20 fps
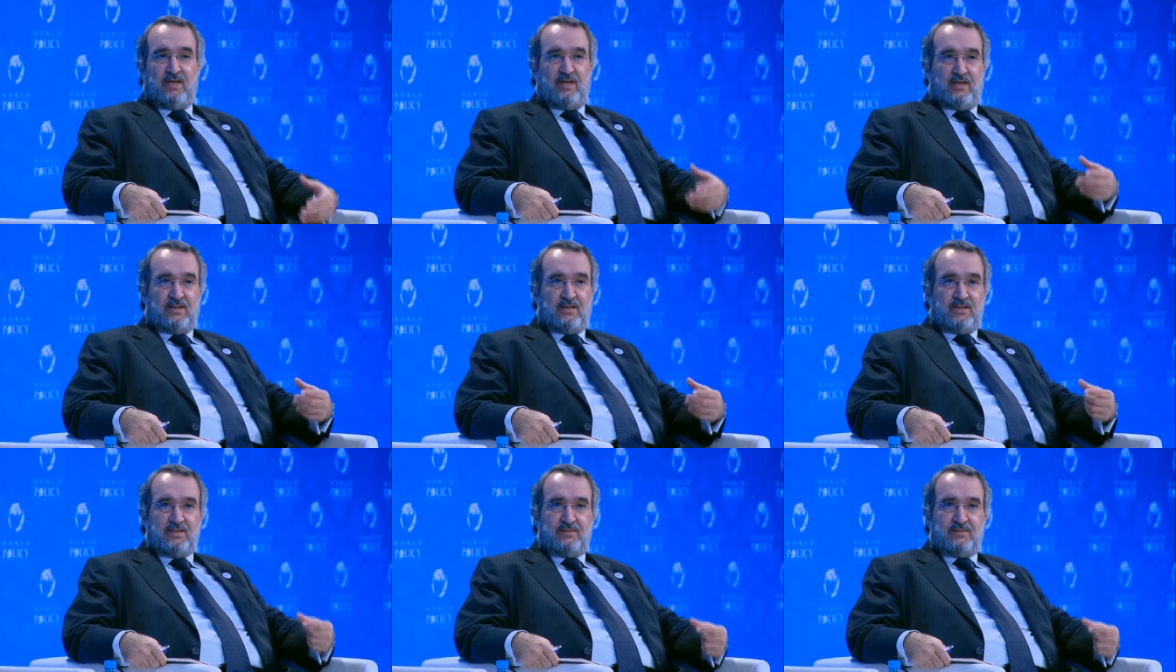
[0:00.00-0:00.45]

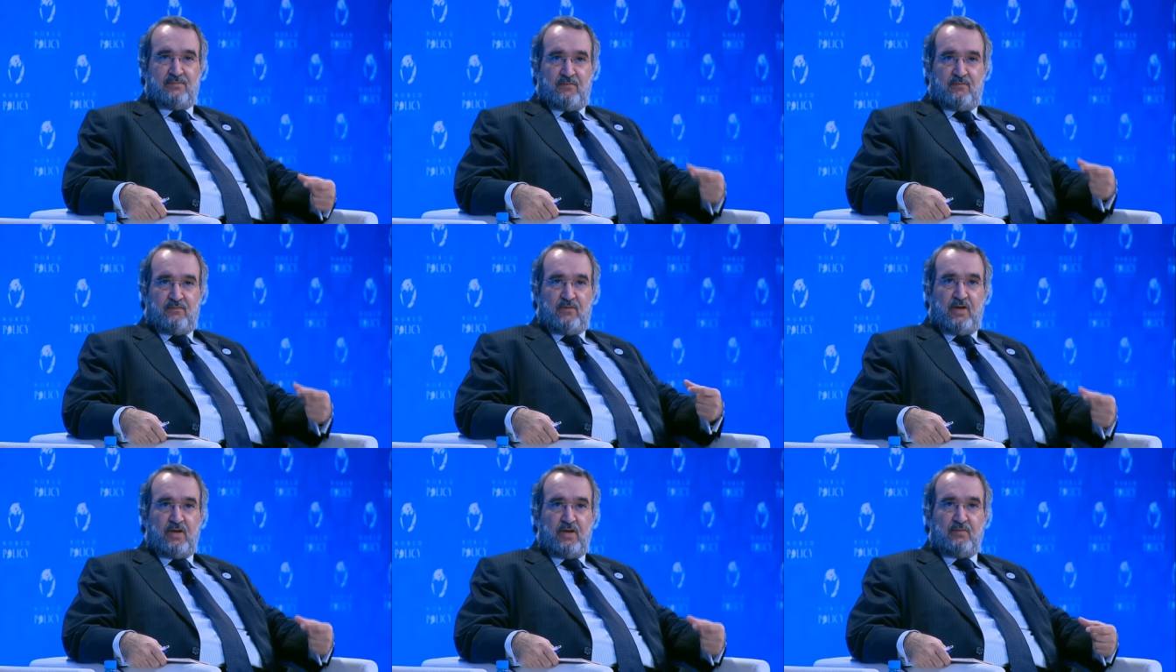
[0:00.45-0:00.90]
it is
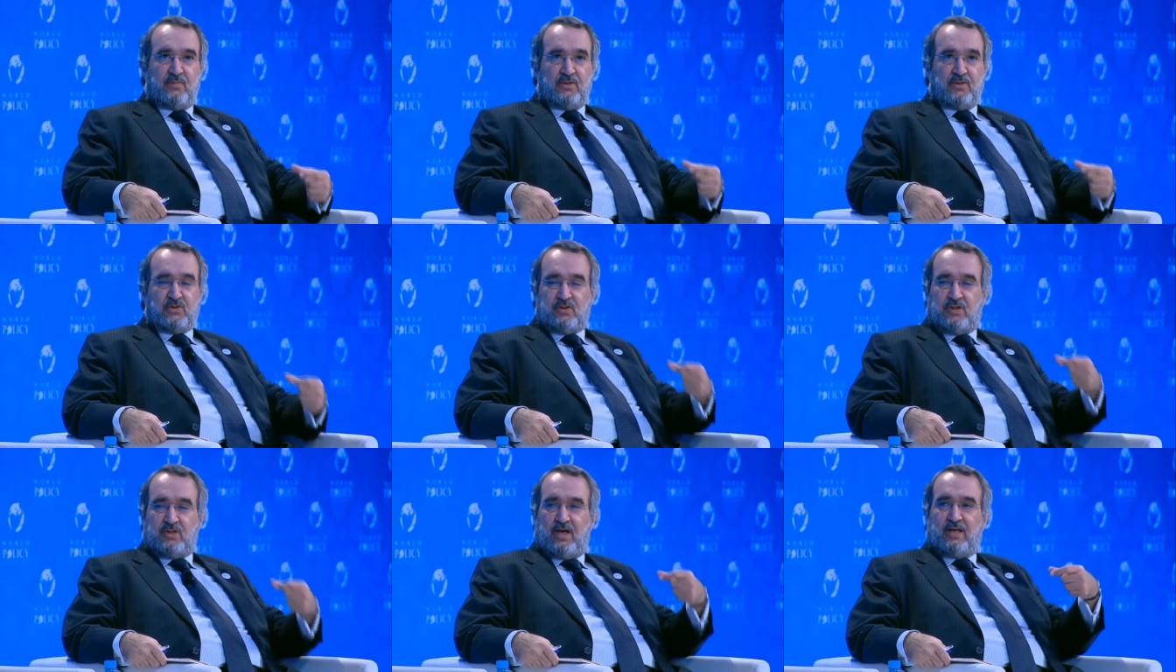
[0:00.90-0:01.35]
very
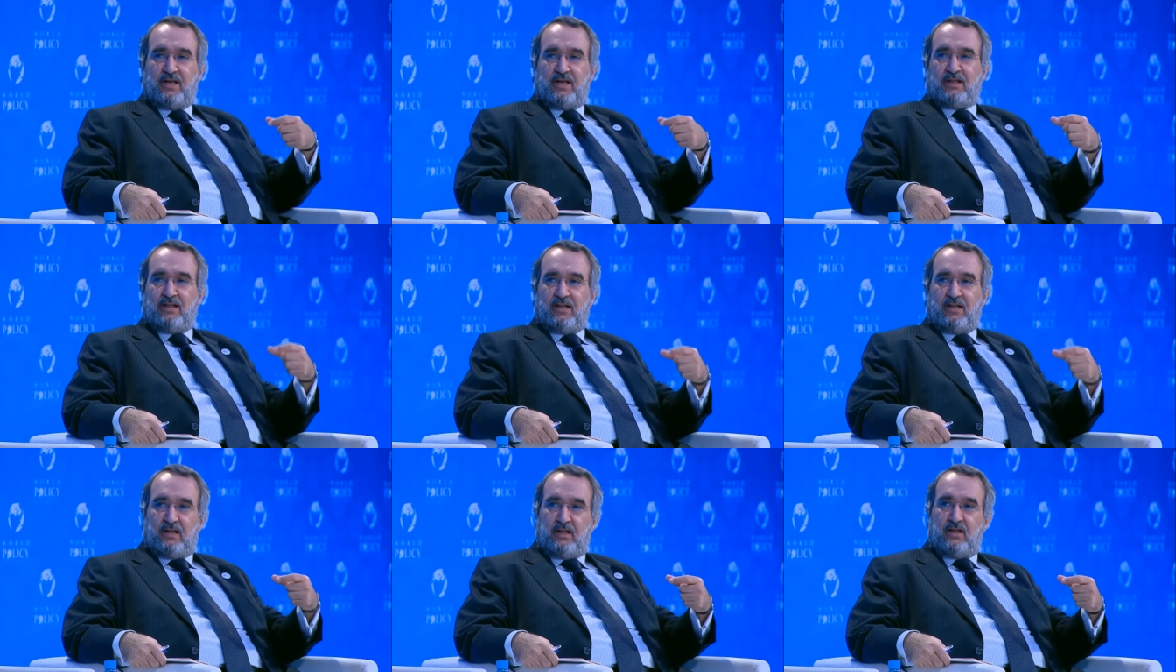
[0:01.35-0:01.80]
much
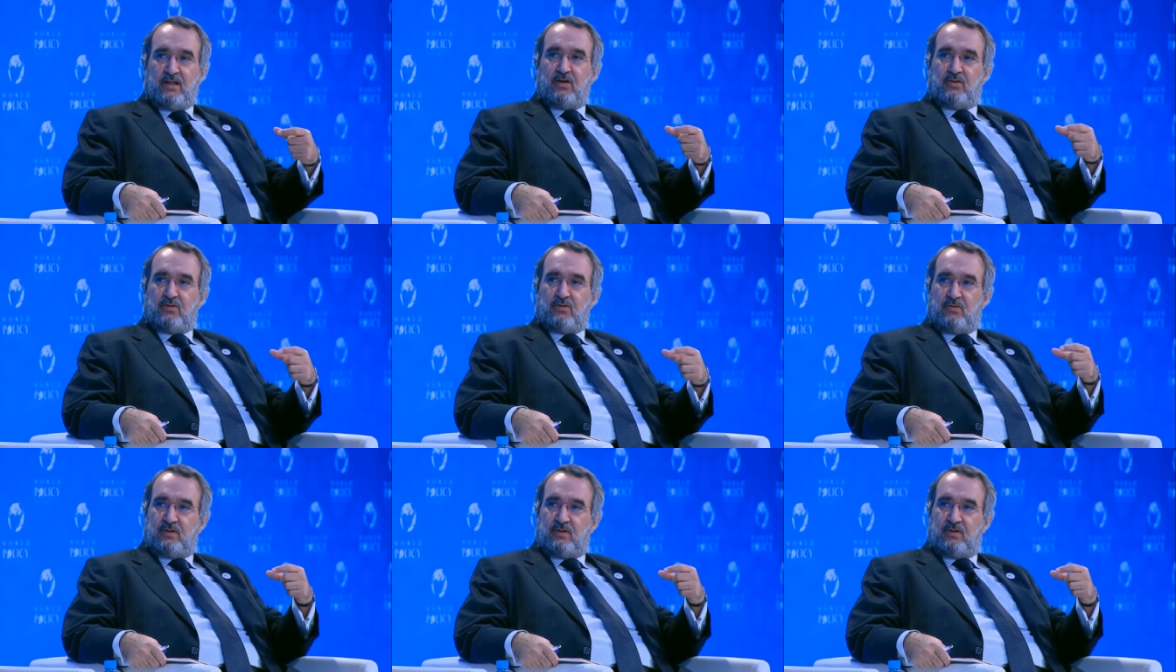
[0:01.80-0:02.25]
directly
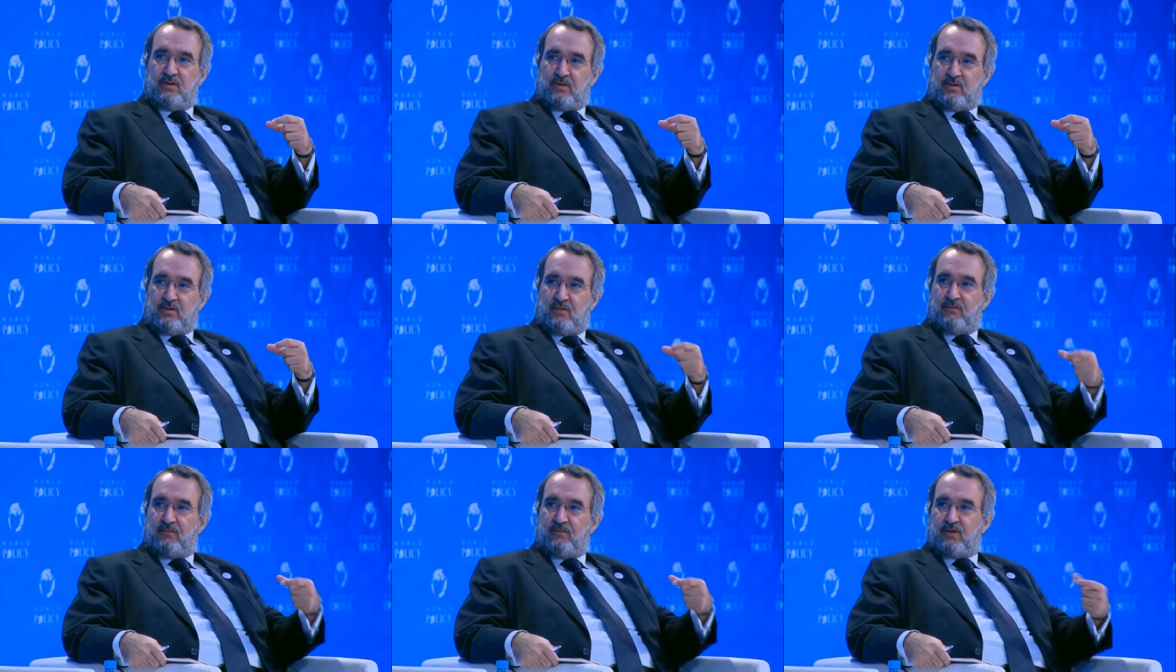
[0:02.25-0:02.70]
linked to the
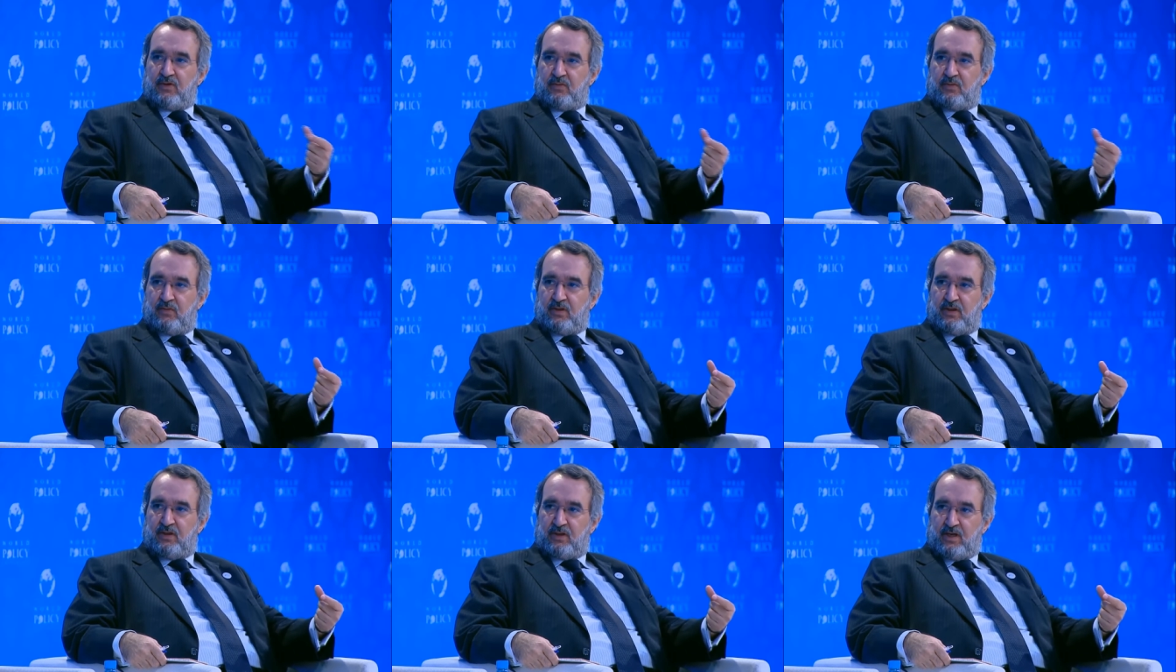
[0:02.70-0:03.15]
conflict
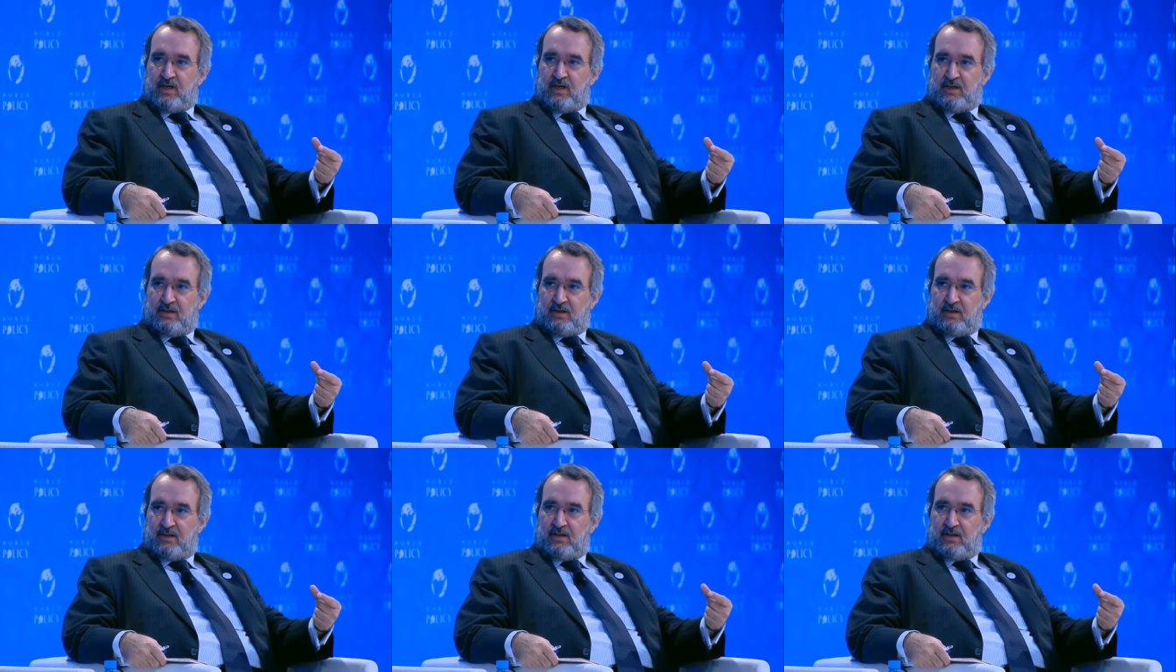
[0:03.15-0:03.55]
with Iran,